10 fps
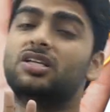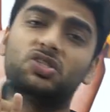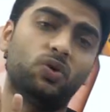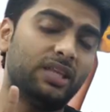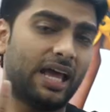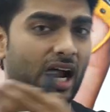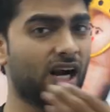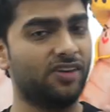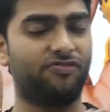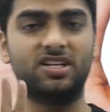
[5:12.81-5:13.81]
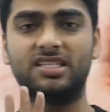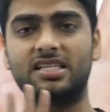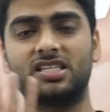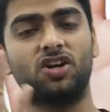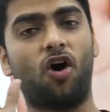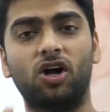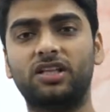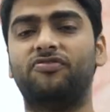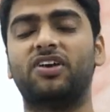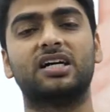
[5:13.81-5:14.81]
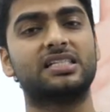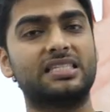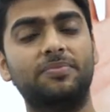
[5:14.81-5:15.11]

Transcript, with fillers: So there are differences in all the fingers.